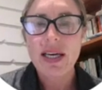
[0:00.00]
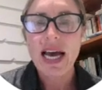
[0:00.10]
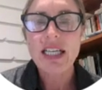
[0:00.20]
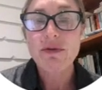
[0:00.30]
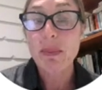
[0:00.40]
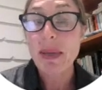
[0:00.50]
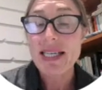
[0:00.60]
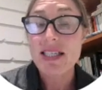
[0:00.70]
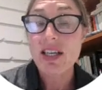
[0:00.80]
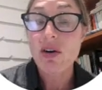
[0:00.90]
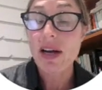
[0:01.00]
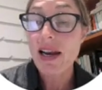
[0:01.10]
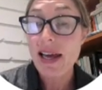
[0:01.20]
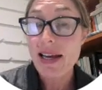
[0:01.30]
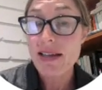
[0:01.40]
As for plastic on our
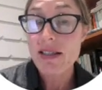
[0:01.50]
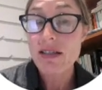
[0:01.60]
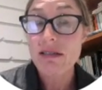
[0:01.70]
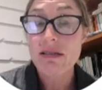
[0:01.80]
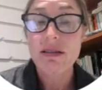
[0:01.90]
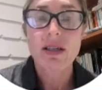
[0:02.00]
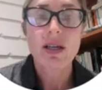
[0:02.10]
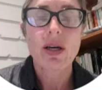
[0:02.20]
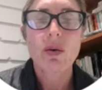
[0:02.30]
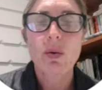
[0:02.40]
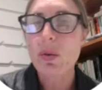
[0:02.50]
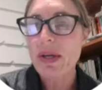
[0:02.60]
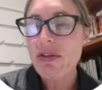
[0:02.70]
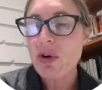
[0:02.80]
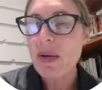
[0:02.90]
land, well, we
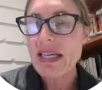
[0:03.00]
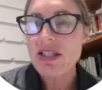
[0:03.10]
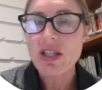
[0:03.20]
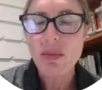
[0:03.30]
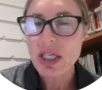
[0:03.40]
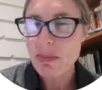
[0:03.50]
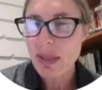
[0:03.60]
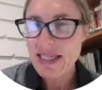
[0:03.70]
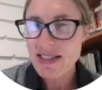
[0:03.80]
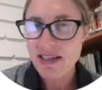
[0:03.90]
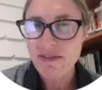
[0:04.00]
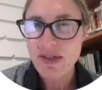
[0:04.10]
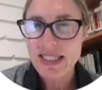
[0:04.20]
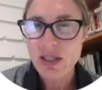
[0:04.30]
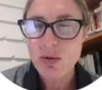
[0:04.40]
throw out so much plastic every
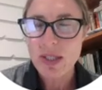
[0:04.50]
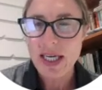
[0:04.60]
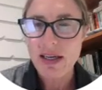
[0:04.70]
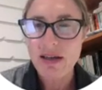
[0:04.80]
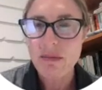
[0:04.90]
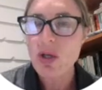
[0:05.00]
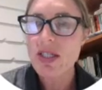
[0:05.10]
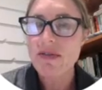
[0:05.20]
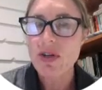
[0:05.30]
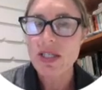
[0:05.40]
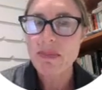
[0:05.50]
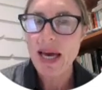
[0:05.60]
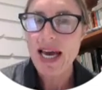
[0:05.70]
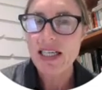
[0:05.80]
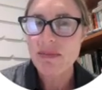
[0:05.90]
single day, and most of those
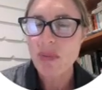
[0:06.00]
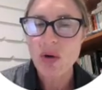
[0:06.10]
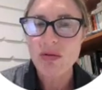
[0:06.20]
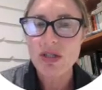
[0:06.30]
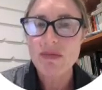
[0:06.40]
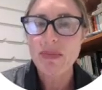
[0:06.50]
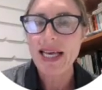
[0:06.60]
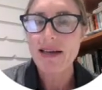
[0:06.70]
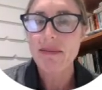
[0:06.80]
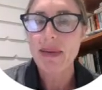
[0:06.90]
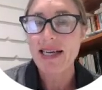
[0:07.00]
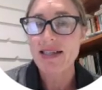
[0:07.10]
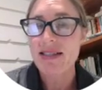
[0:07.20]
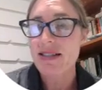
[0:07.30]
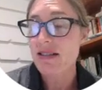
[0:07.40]
bags, bottles,
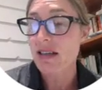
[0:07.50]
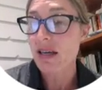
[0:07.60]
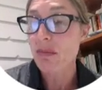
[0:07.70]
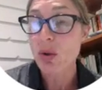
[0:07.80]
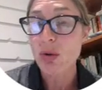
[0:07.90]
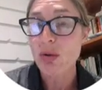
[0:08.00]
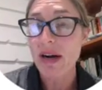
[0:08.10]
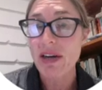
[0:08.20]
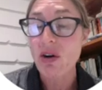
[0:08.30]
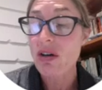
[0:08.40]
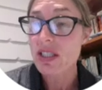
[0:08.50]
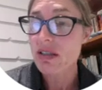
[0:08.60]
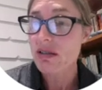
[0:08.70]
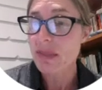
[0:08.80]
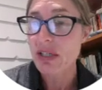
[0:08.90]
packets and more are not
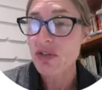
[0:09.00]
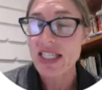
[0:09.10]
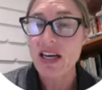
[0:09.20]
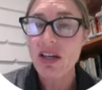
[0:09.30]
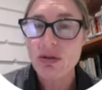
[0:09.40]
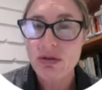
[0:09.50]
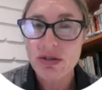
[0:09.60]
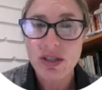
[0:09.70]
being recycled.